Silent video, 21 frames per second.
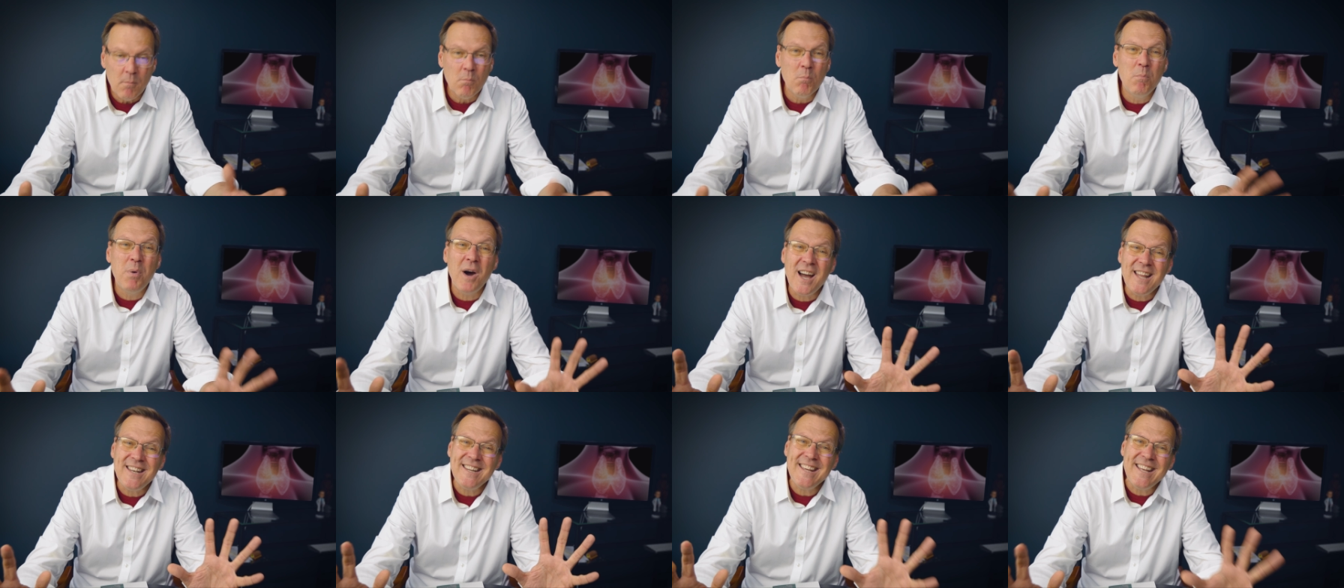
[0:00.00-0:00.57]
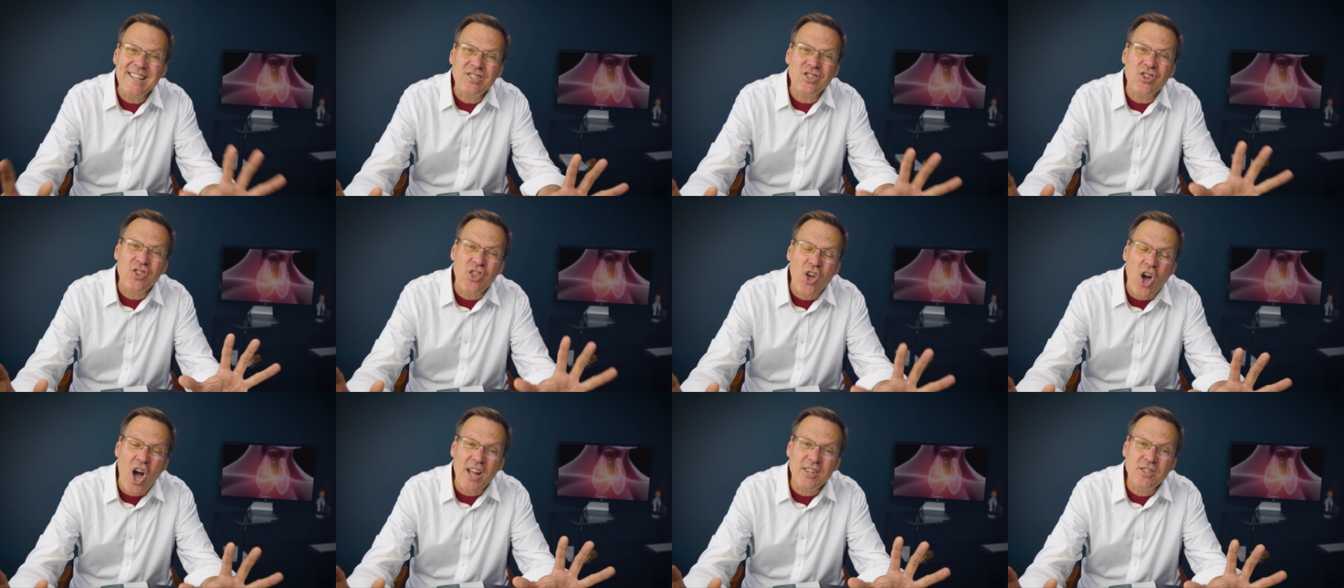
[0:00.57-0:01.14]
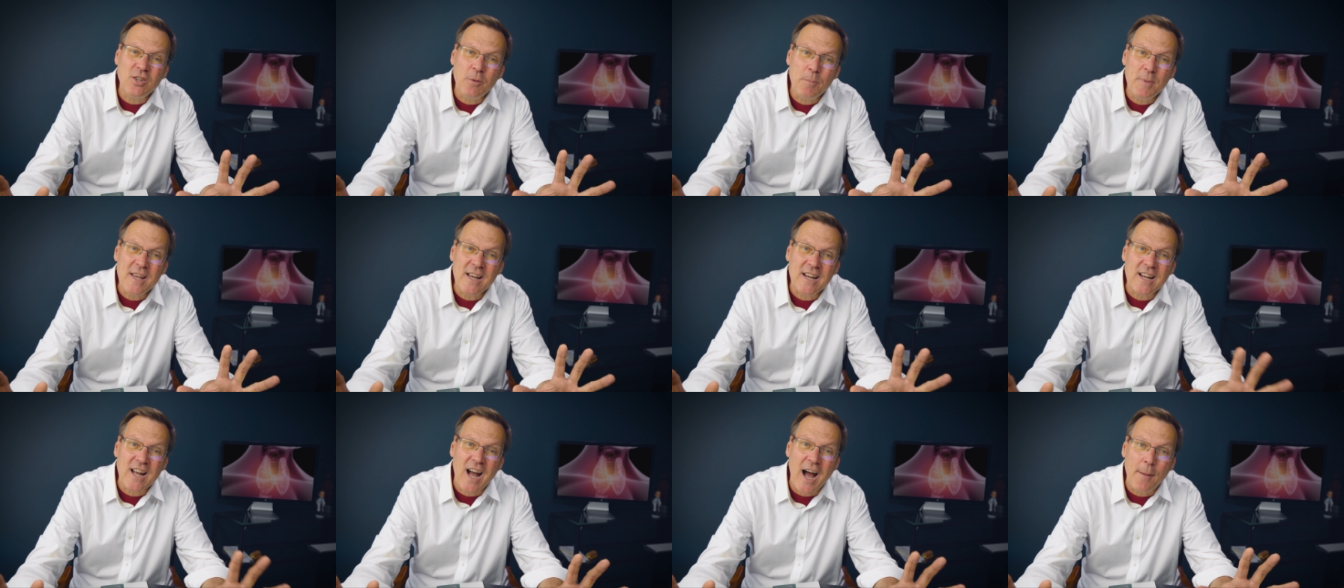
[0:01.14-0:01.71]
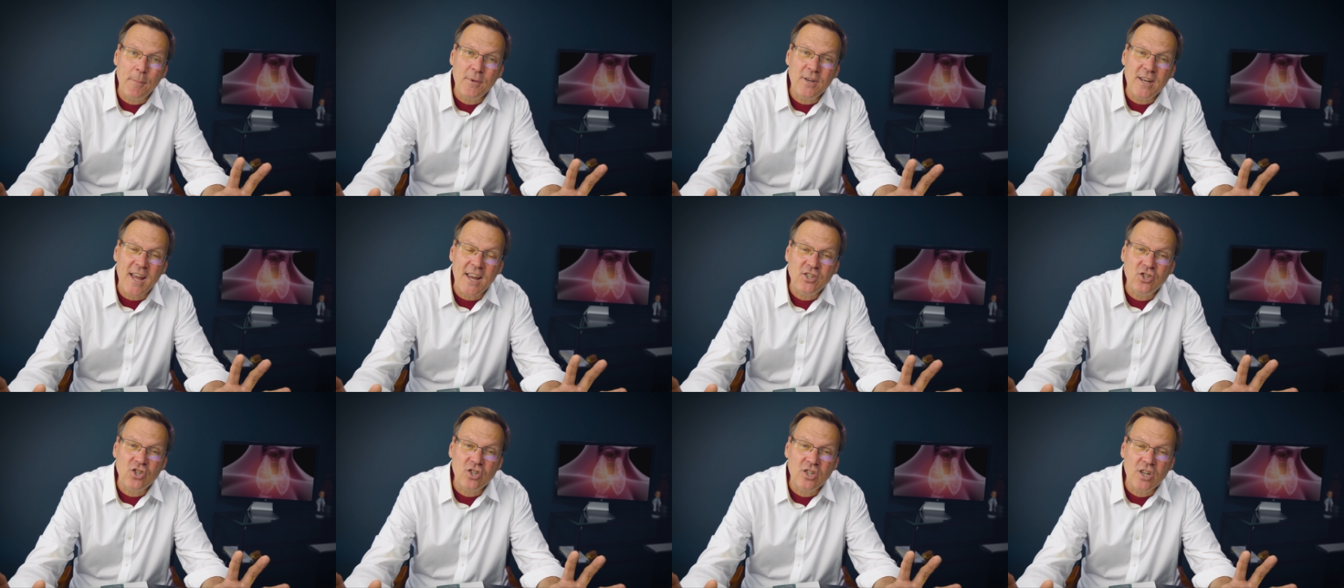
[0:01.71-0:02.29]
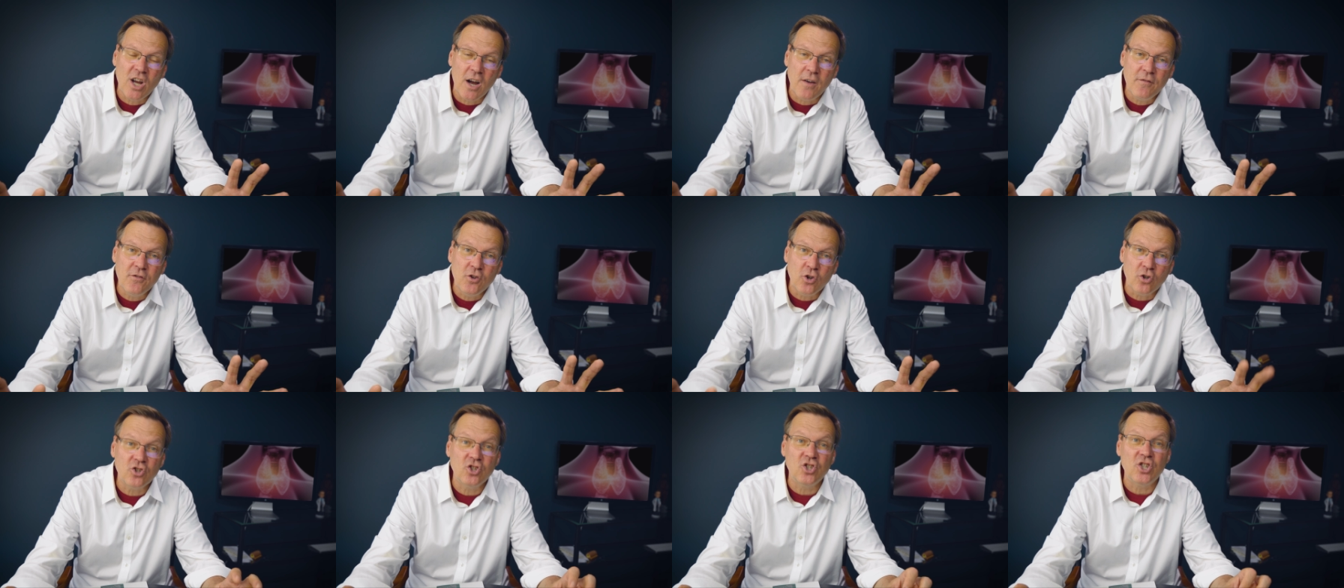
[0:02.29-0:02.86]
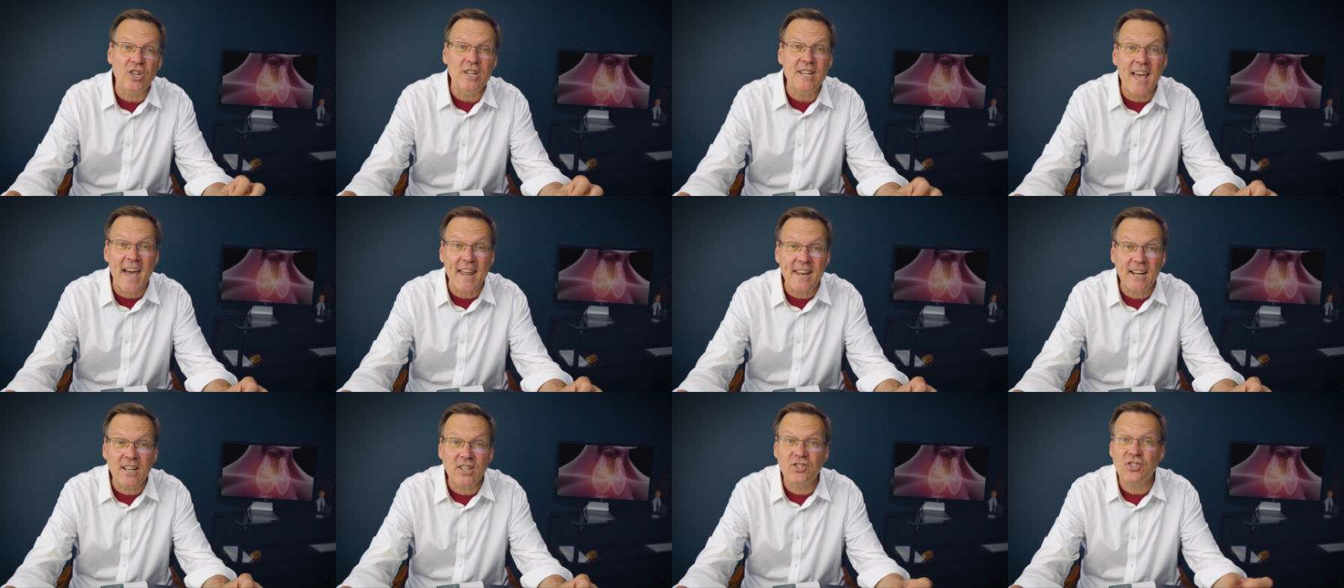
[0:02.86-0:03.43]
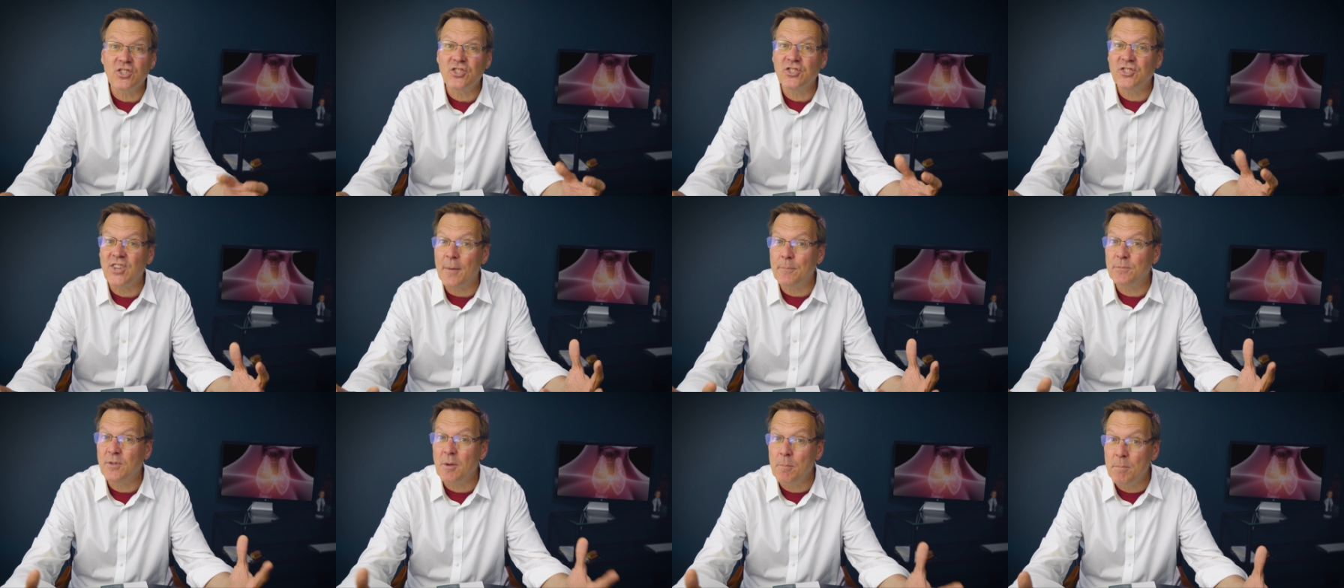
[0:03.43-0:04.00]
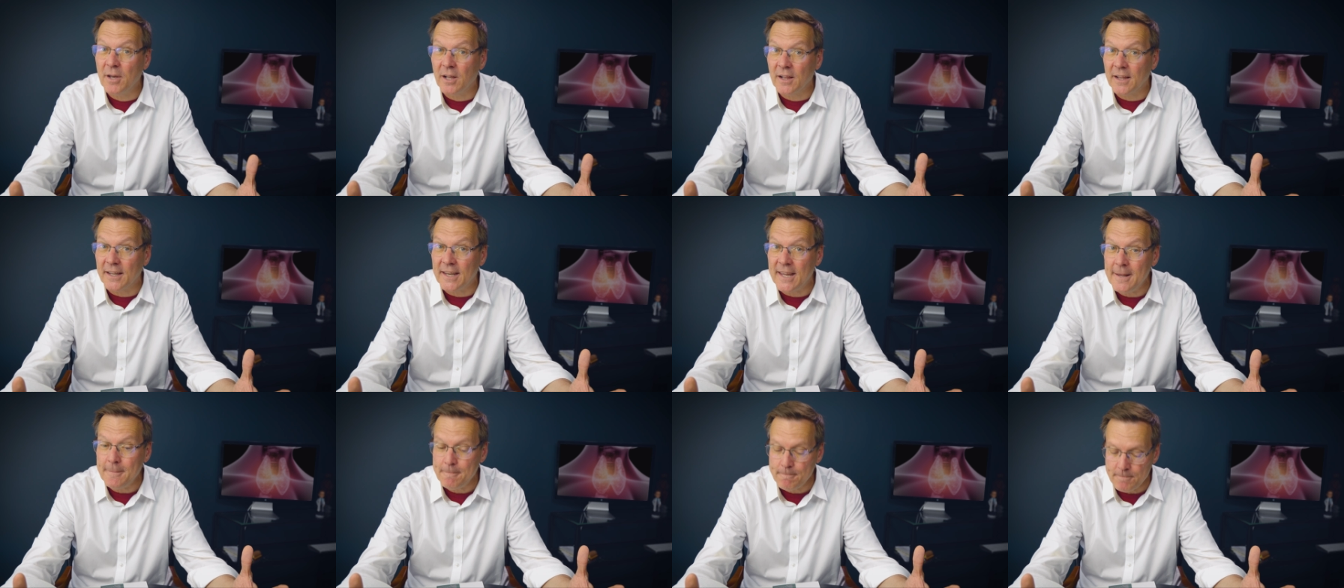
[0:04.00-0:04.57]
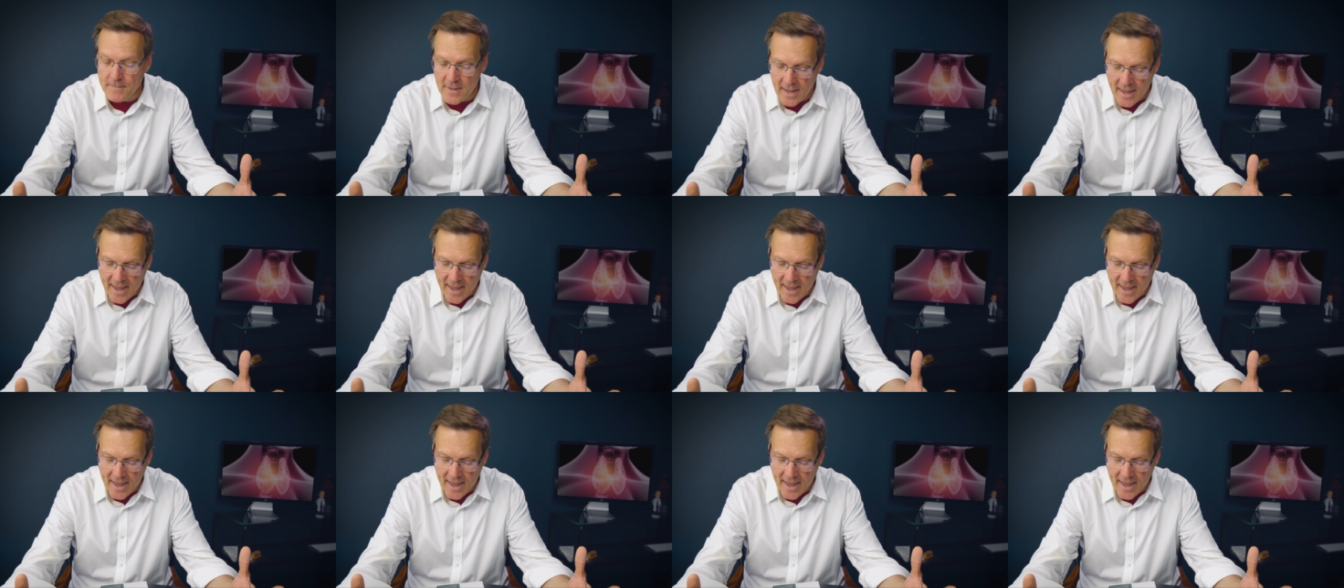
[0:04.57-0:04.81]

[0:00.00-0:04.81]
but it's thought to be a combination of your genetic susceptibility